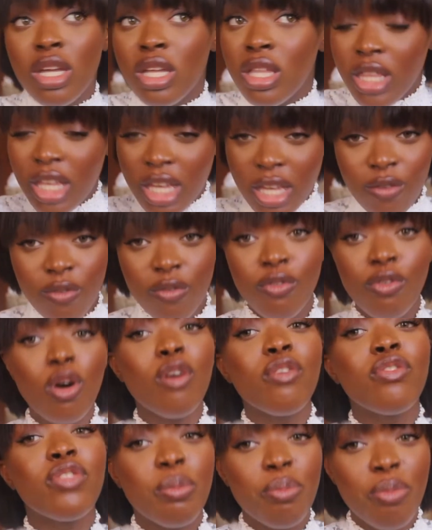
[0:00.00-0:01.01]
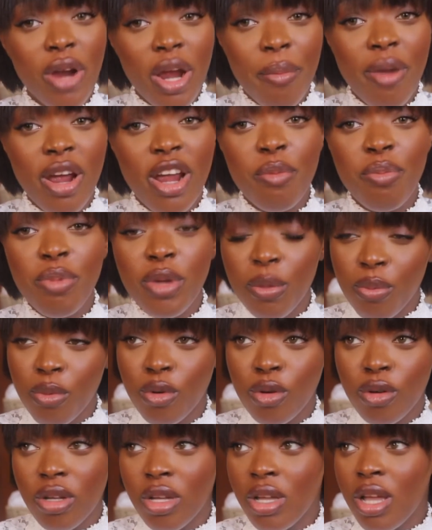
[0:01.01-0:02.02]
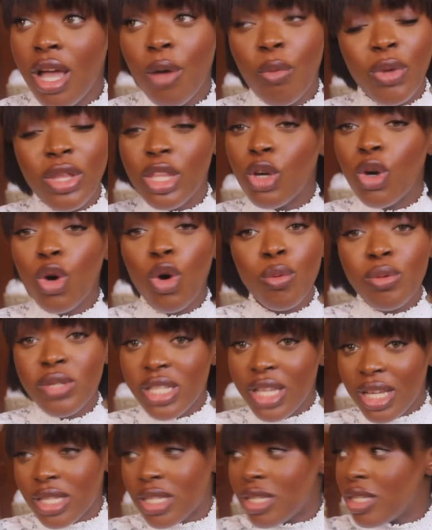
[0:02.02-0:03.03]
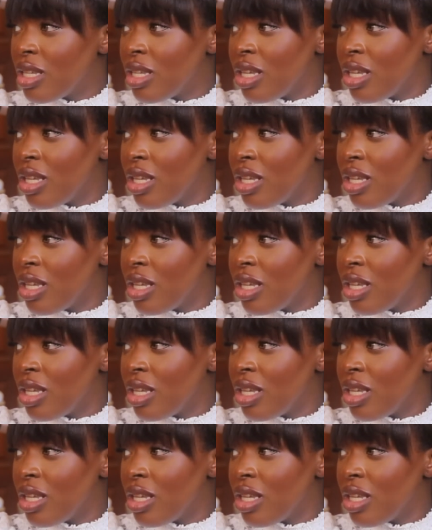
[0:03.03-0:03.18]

They involve the primary people with the hopes that